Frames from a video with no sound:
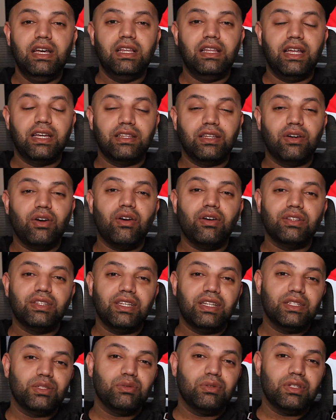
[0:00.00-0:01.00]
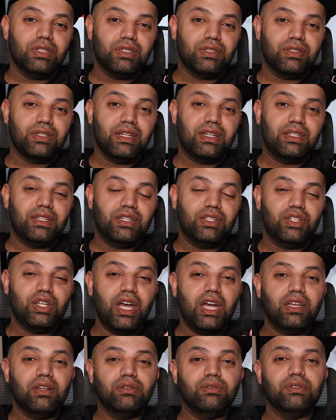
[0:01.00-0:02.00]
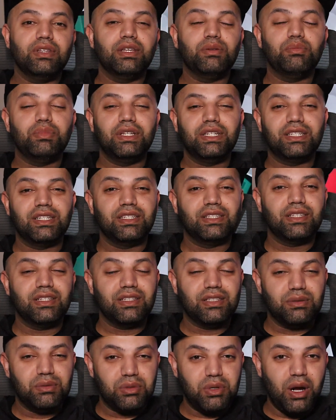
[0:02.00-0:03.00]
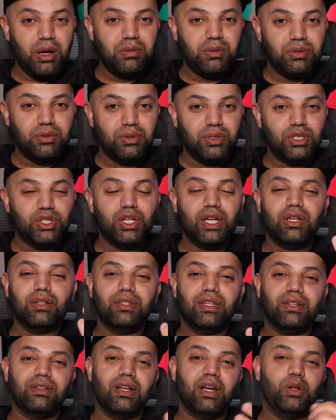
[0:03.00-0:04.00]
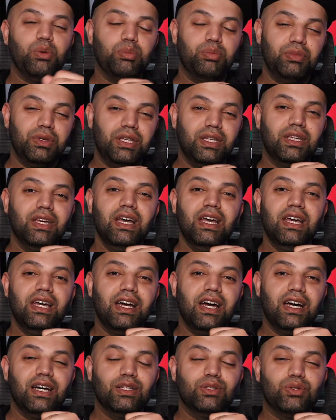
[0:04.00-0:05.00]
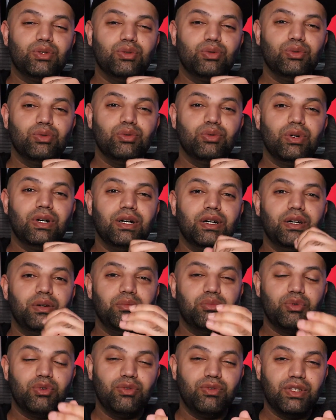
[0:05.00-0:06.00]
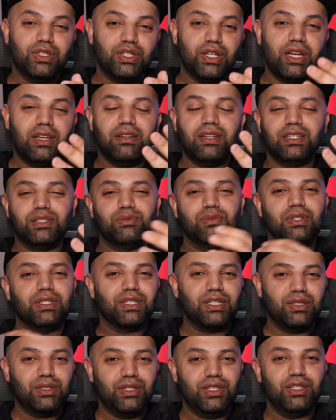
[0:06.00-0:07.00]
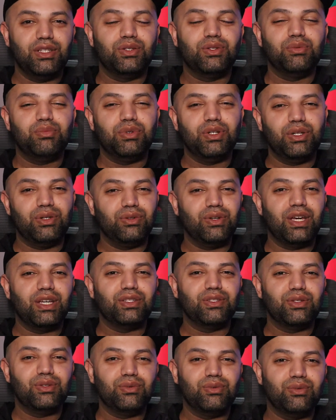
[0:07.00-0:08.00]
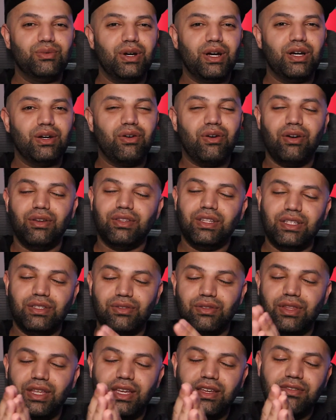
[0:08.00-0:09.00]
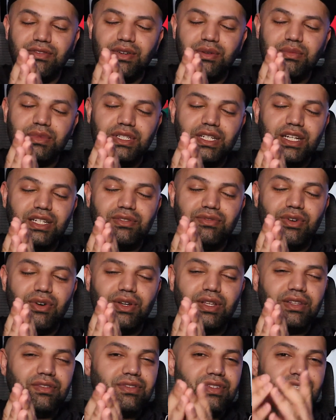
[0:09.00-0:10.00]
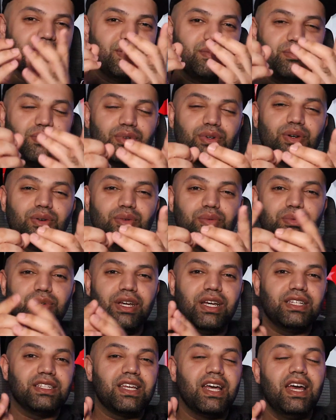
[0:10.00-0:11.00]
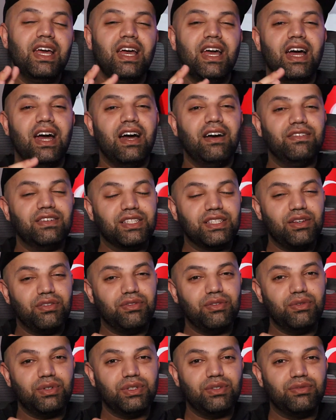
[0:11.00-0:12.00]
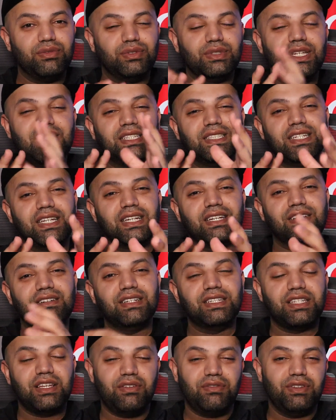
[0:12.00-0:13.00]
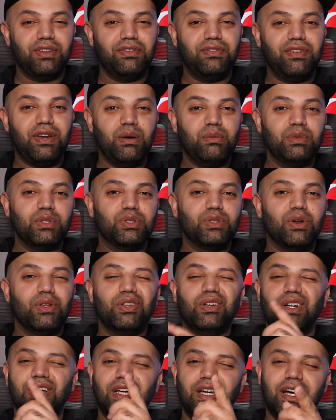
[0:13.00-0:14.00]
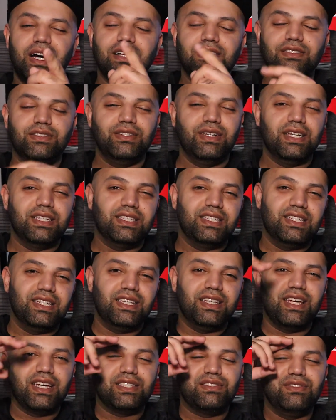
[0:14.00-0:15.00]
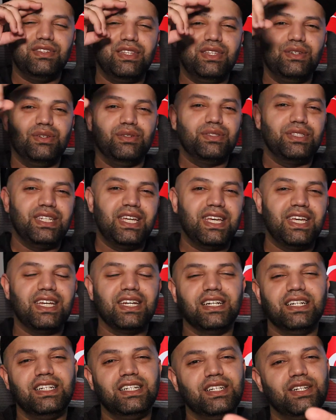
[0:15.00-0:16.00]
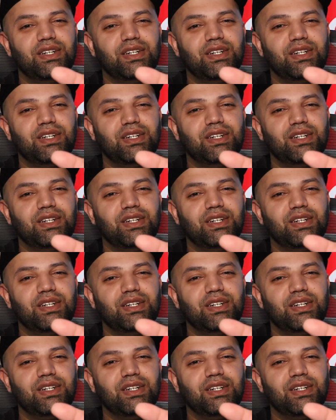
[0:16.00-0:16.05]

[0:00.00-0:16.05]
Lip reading: like the content as well as the channel, then please consider subscribing to the channel. That'll help me to improve the channel as well as continue to bring you guys new content. So thank you very much, guys, for all of the support. I hope you guys have yourself a wonderful day. Take care of yourself and your family, inshallah. I'll see you guys in the next video. Take care.